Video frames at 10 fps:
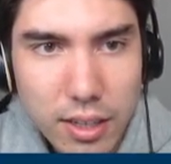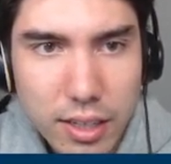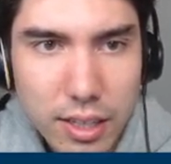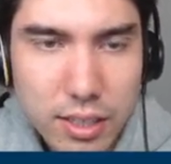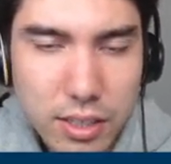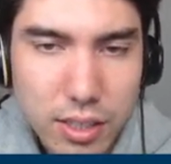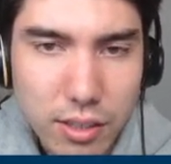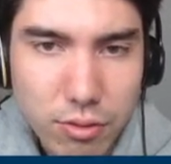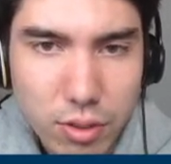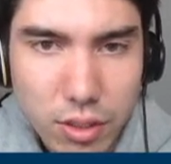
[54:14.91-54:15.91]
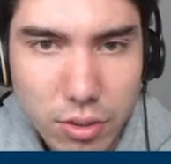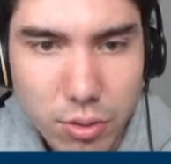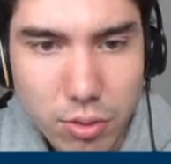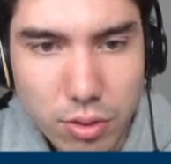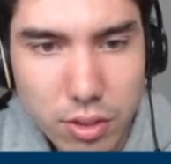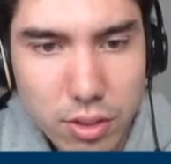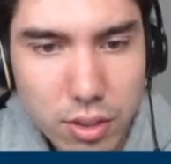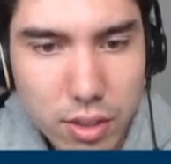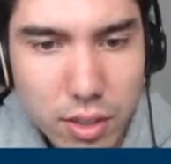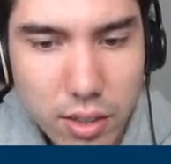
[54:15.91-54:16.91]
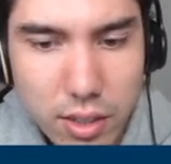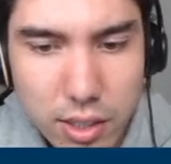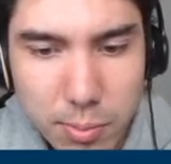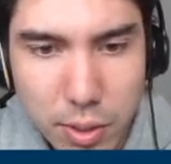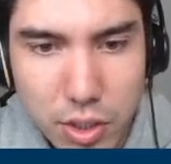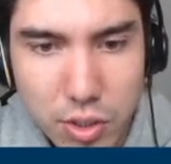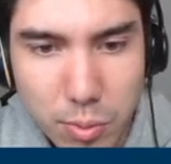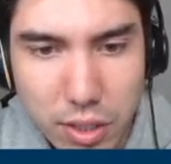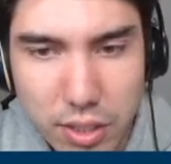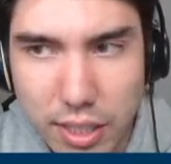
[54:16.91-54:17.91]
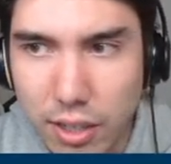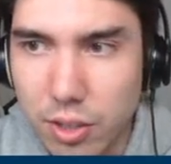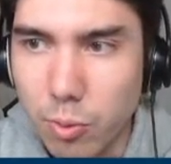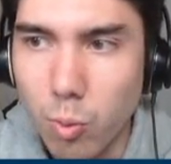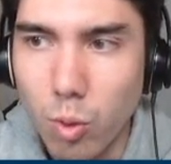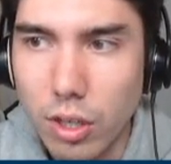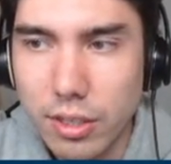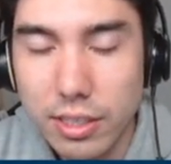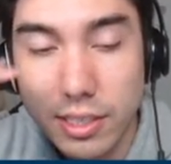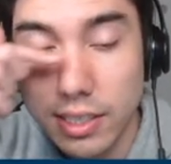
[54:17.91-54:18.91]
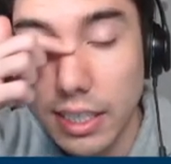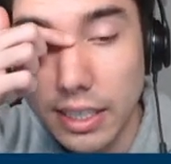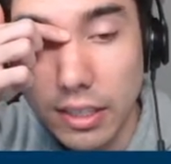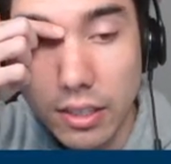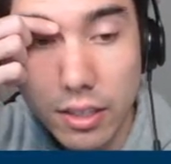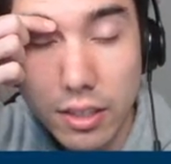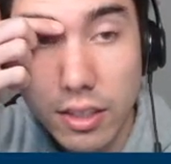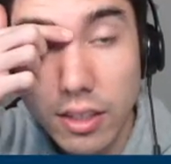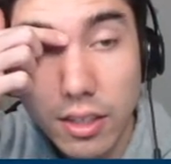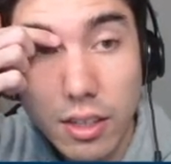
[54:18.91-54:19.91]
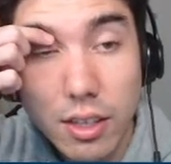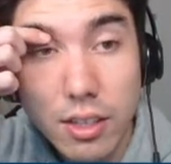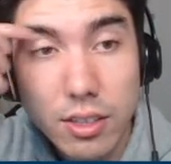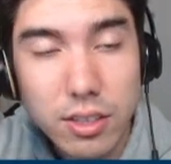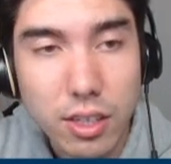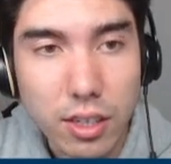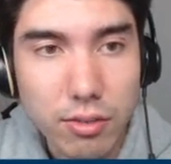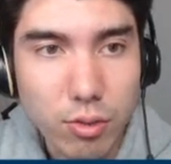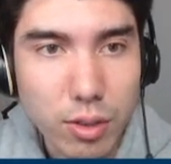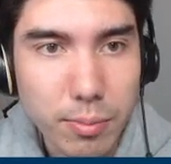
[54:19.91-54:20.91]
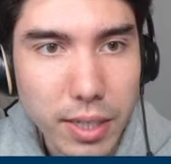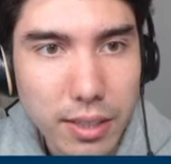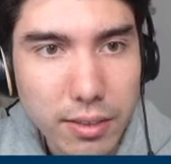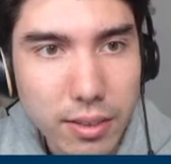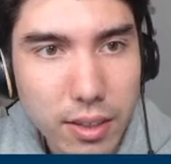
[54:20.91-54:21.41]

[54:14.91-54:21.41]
That was a tough one to lose. Especially when they're down to 1 second. Tough one, man.